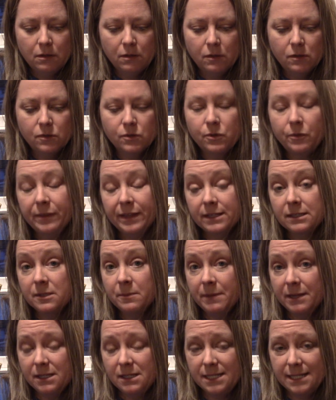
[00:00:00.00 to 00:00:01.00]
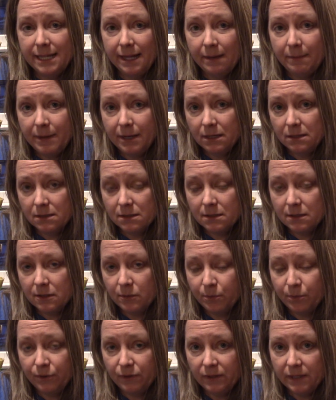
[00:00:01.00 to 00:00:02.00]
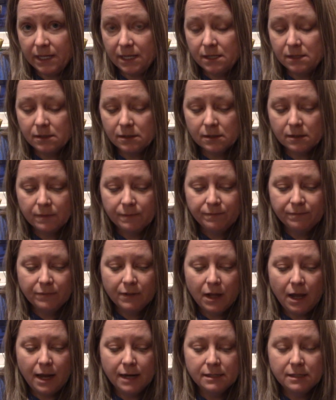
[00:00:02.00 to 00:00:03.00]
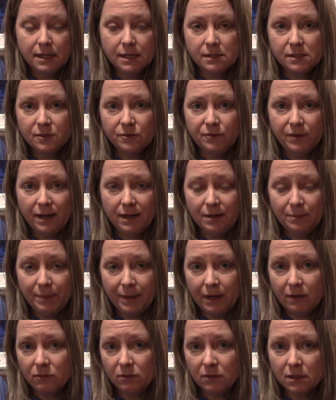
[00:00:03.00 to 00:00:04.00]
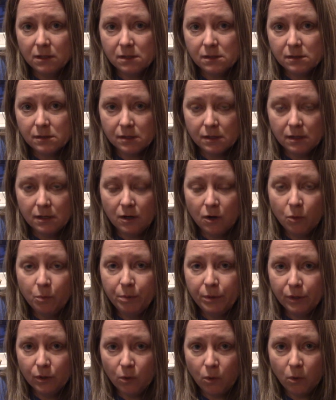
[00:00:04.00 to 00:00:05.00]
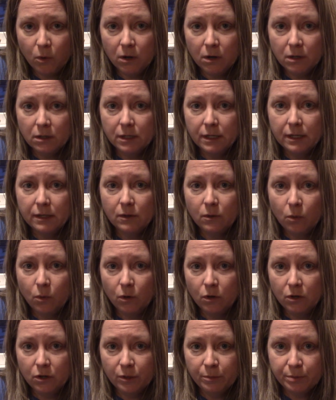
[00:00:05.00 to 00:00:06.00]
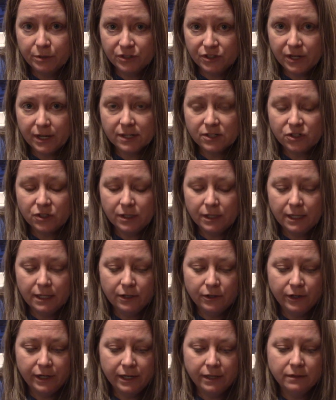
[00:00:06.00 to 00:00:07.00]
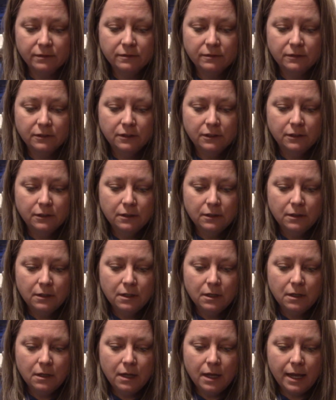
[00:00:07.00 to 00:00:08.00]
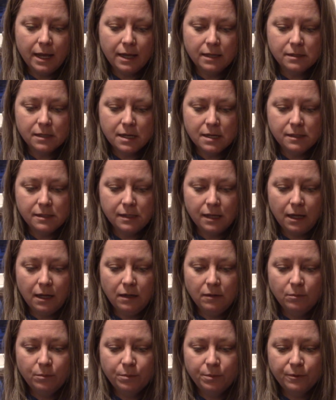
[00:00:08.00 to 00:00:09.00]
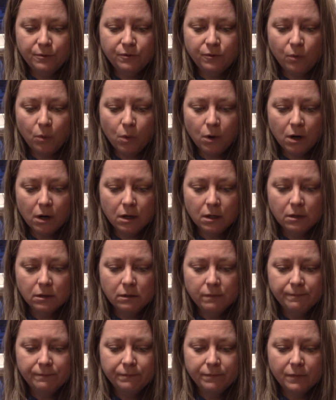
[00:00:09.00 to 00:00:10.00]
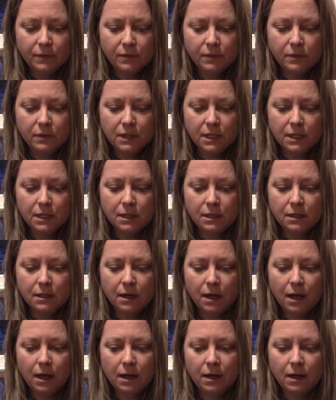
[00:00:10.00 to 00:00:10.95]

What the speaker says: So that's my statement to the police. I testified about this in open court in the order of protection hearing. As I said before, the